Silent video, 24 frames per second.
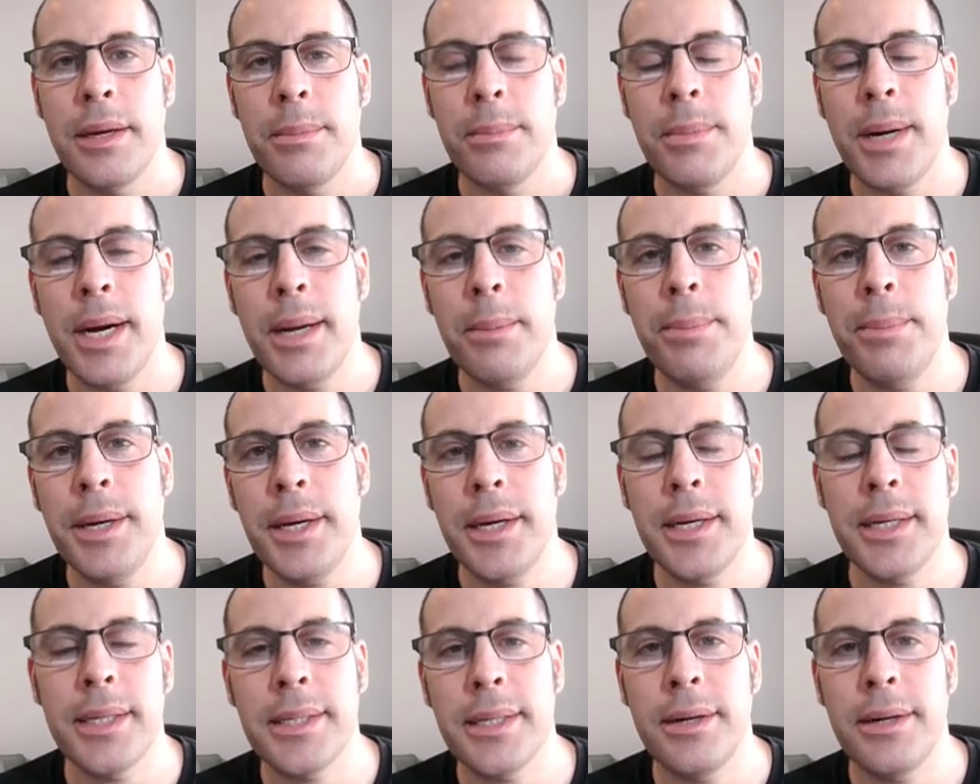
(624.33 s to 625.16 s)
My big
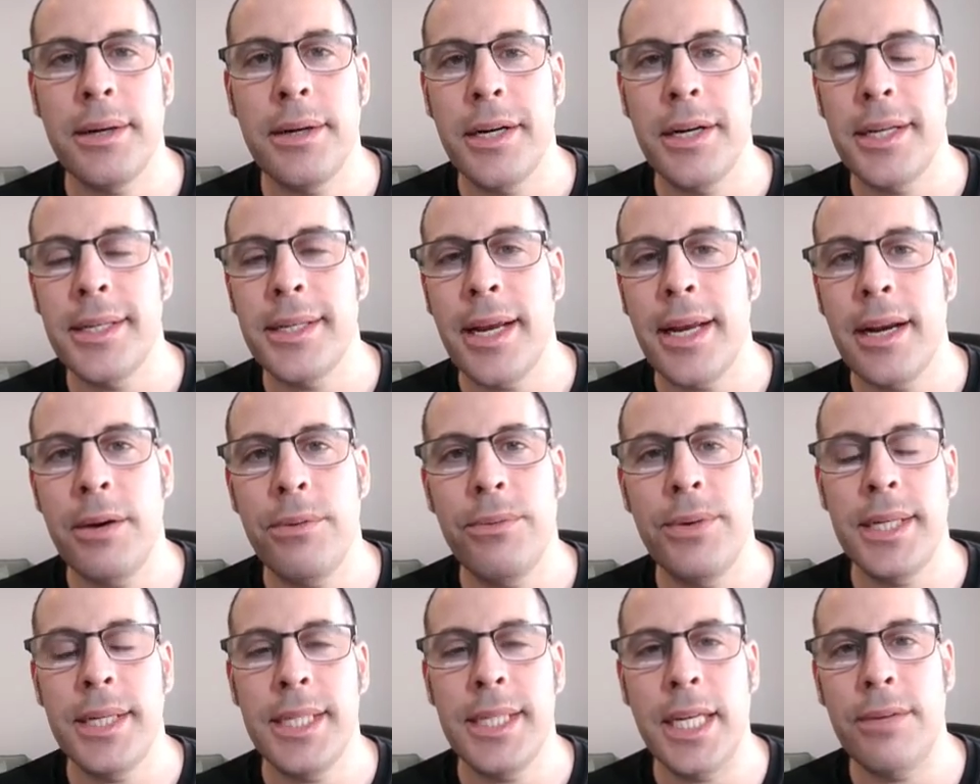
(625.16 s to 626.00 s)
concern is they didn't
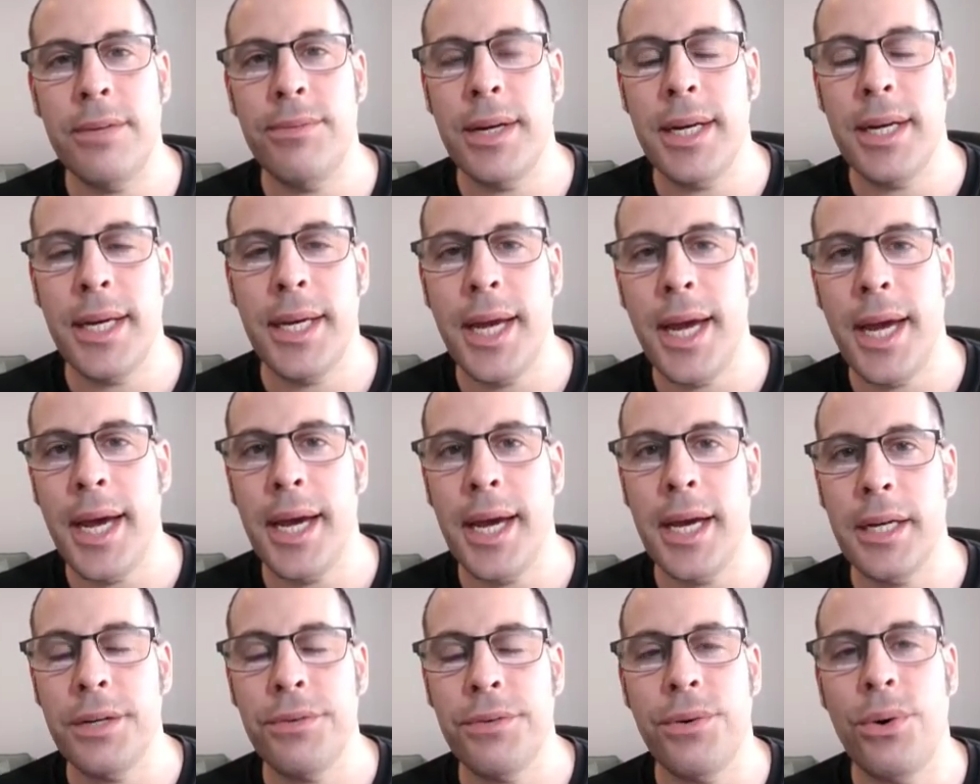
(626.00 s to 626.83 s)
receive any
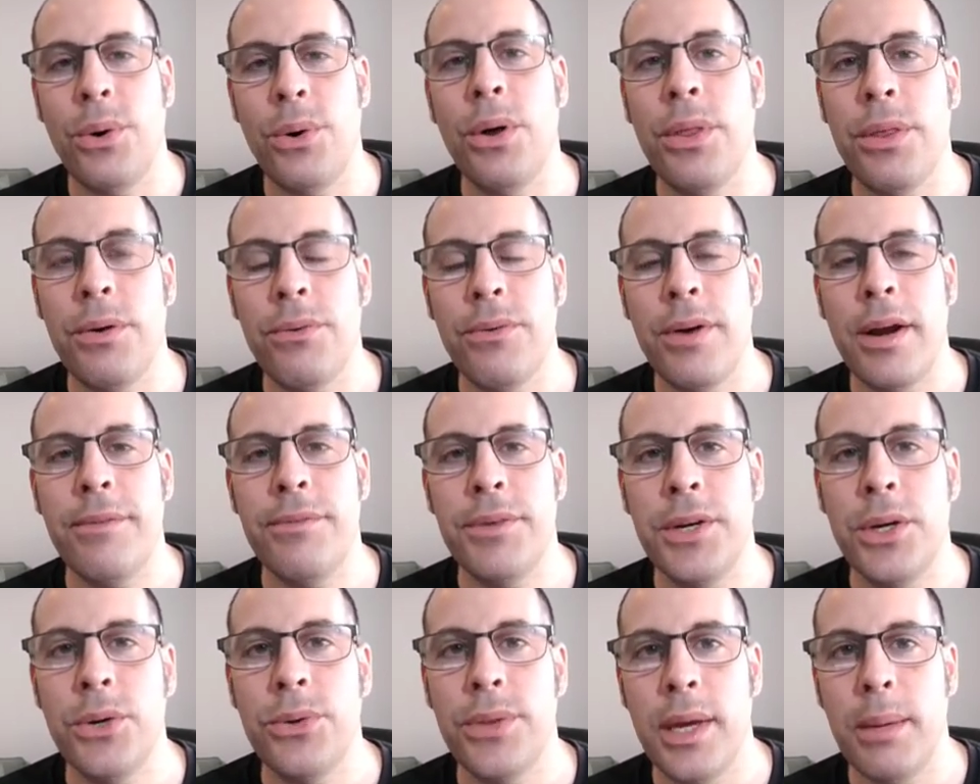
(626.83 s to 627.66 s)
cash for all the
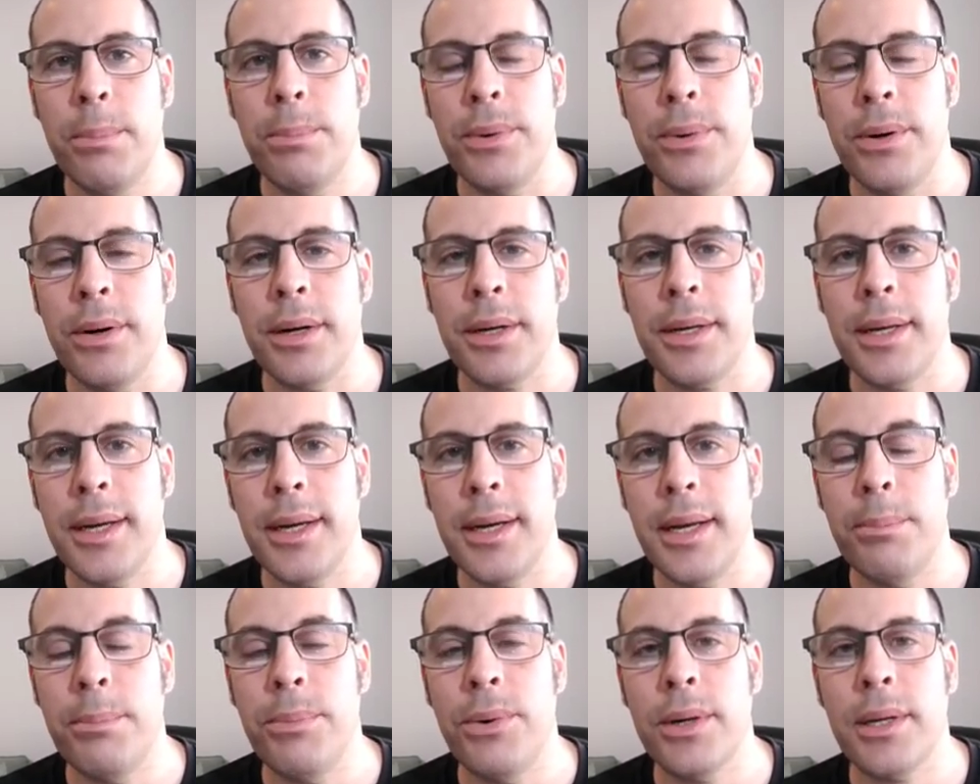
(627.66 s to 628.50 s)
revenue they booked, and
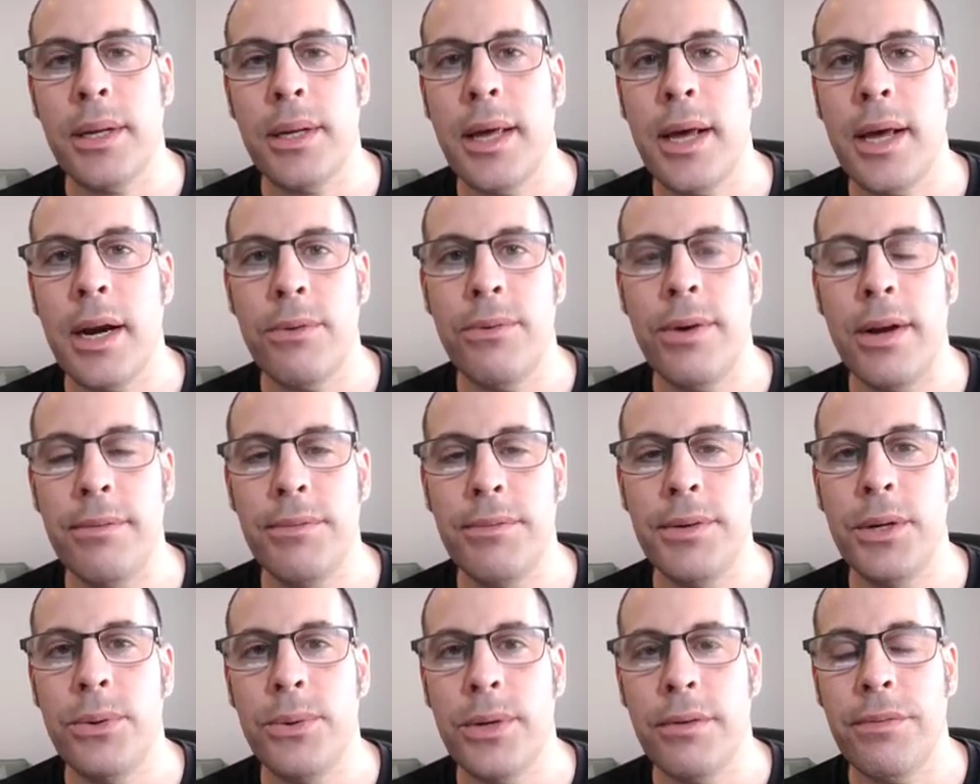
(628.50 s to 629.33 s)
they booked a lot of
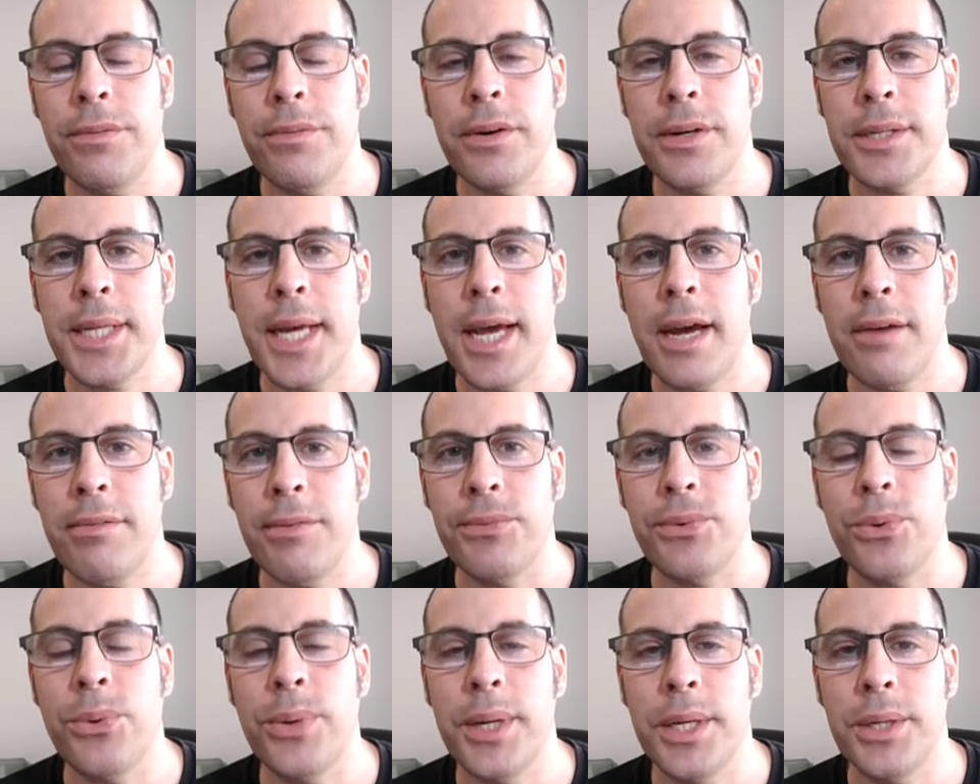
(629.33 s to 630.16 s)
revenue in the first half of
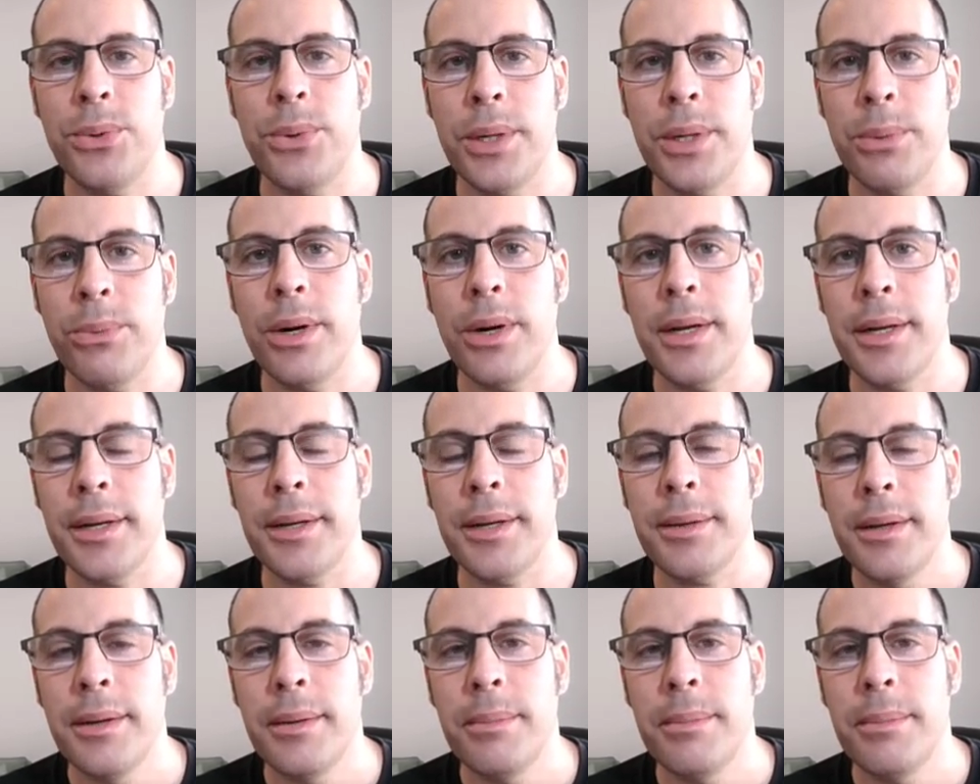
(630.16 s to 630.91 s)
2021.